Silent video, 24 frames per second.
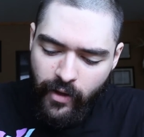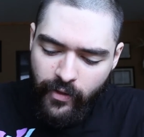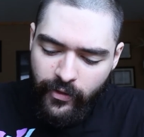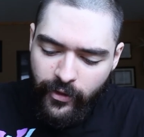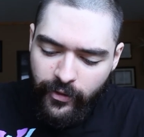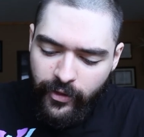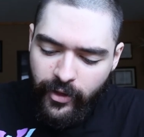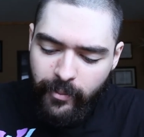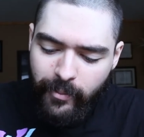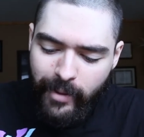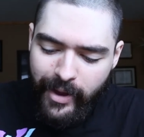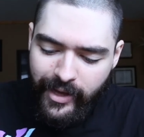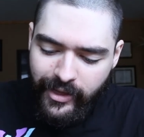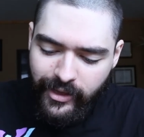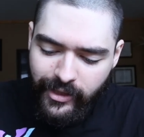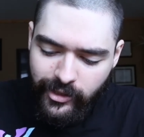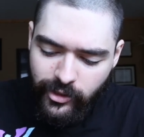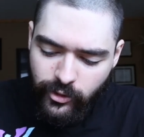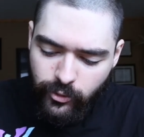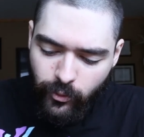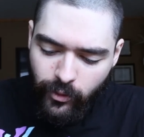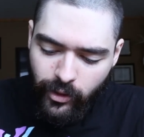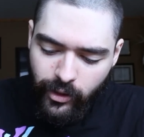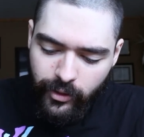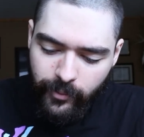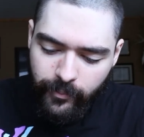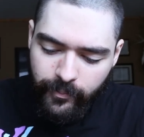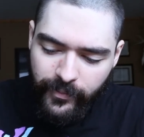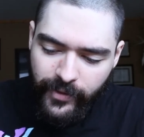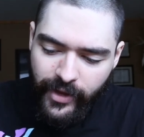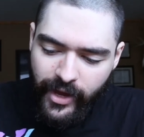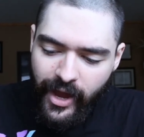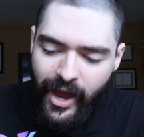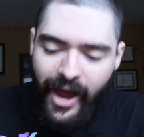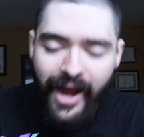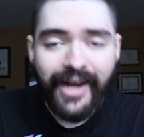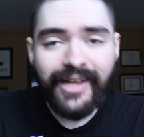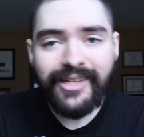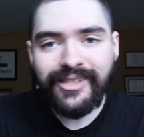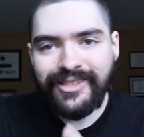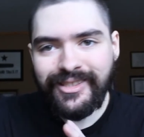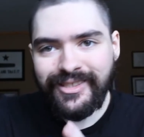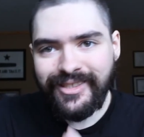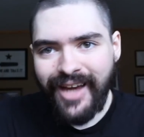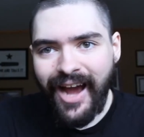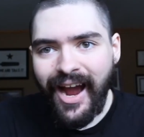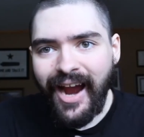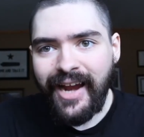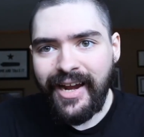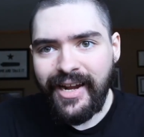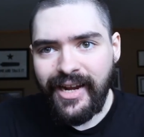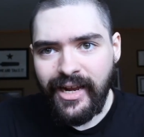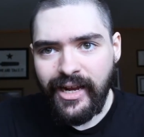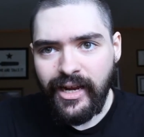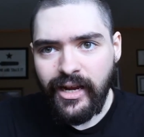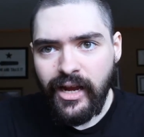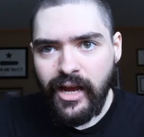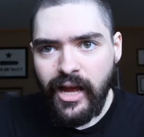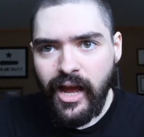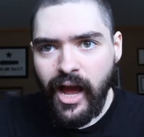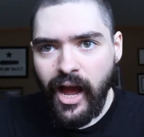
Then they make this one, and he's tiny.